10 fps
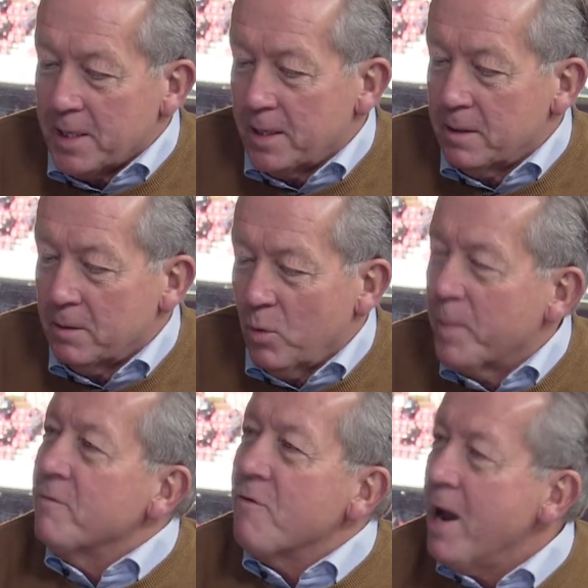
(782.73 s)
He said,
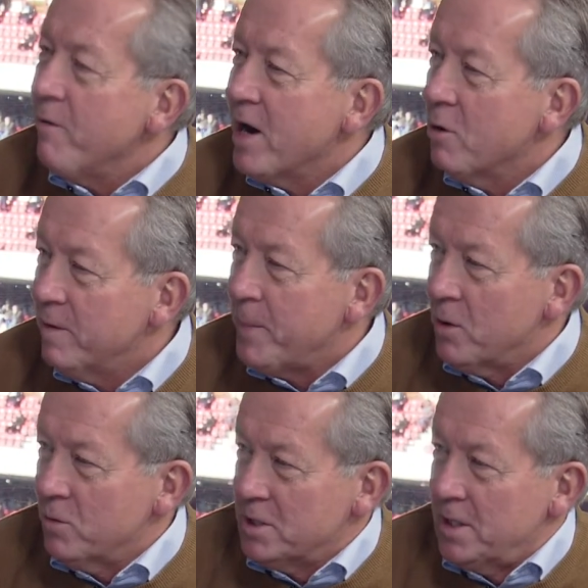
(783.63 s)
we've been rowing over
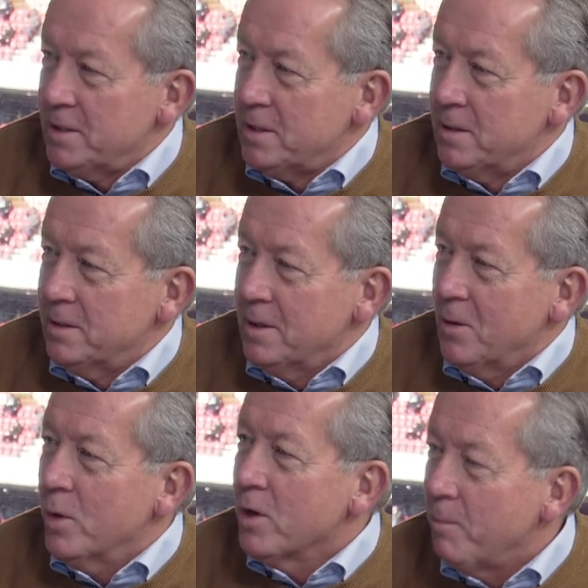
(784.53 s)
bonuses.
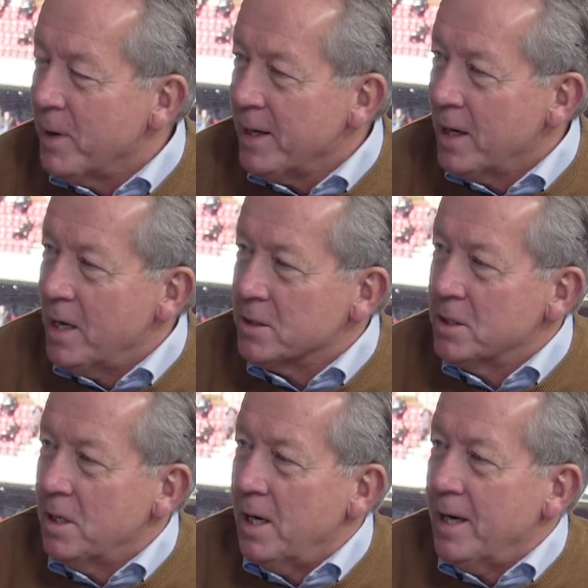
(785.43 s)
We got beat
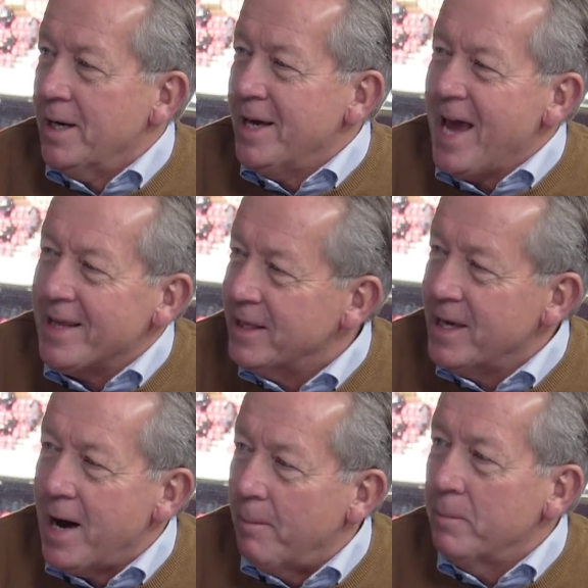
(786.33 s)
last night. He had
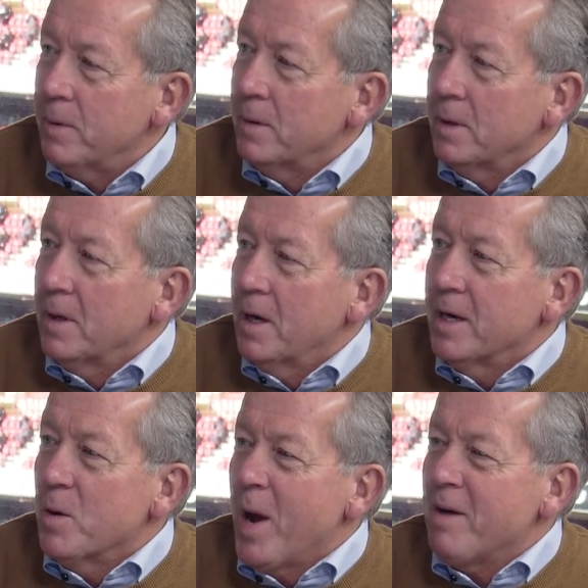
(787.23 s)
the ump,
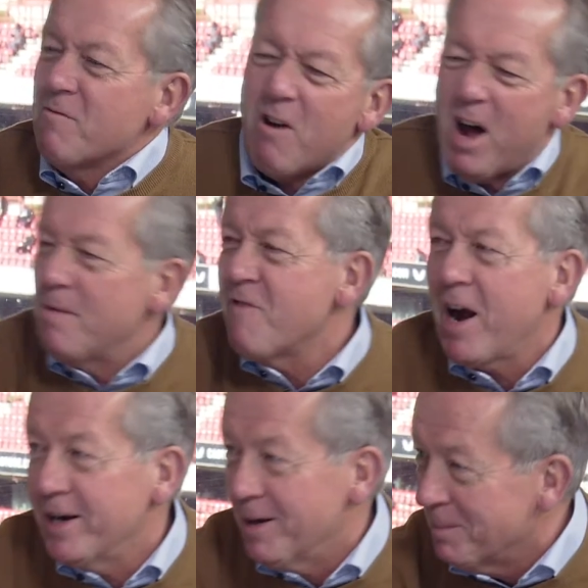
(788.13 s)
and he went, right, I'm
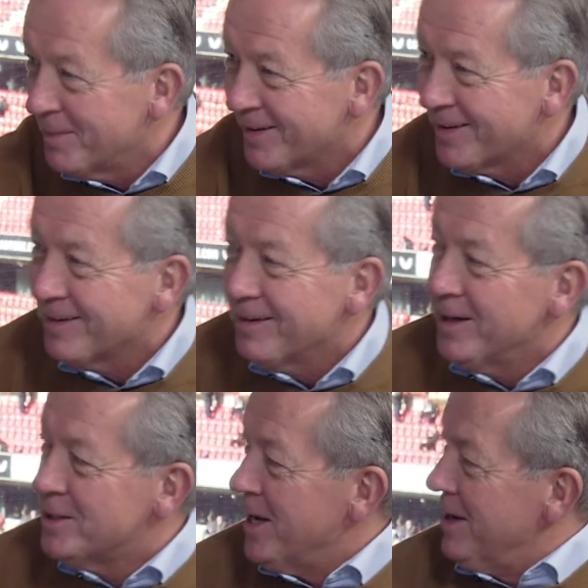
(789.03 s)
running them.
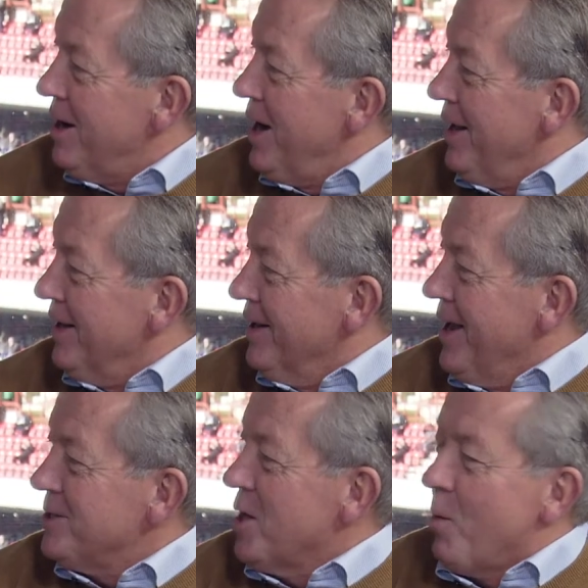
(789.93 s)
He said, like,
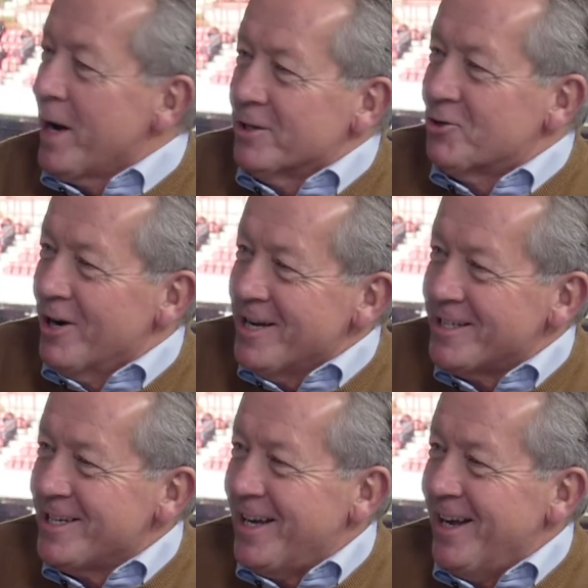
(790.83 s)
that's no way to
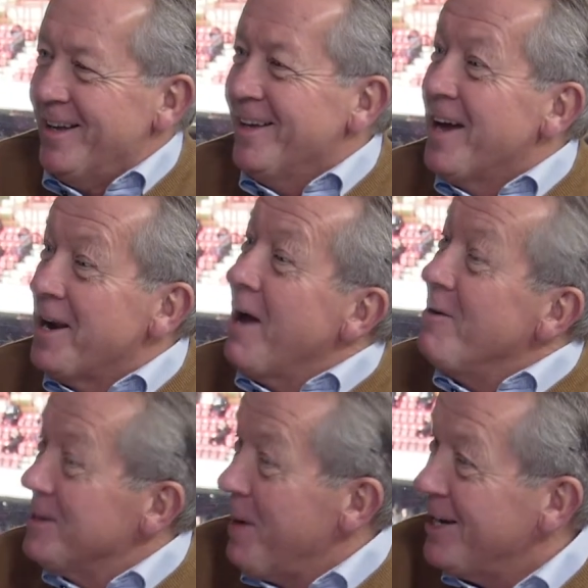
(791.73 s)
treat us, is it? And
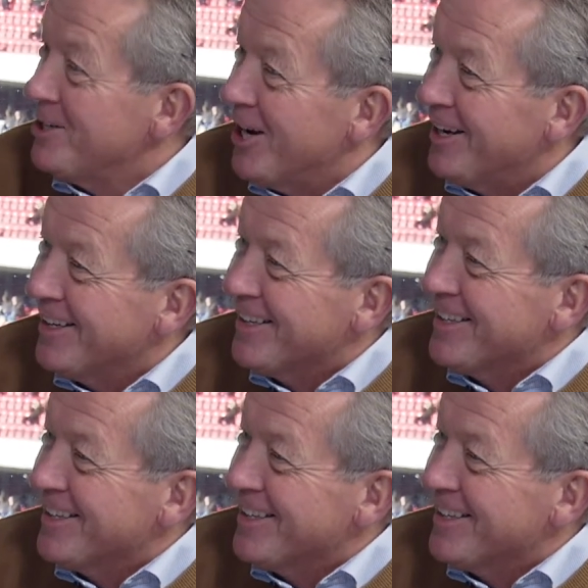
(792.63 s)
now he's a manager.